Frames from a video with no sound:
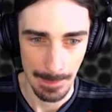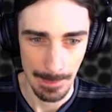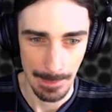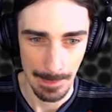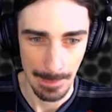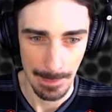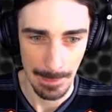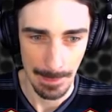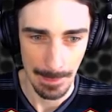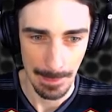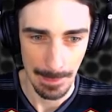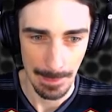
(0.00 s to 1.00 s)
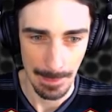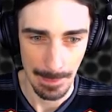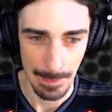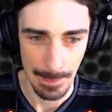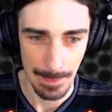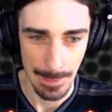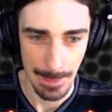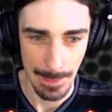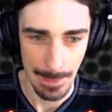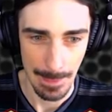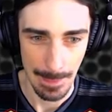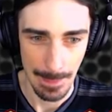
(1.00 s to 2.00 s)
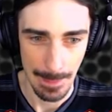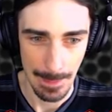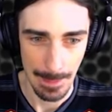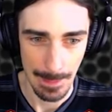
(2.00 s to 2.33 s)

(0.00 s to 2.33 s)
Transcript: No one is speaking in this clip.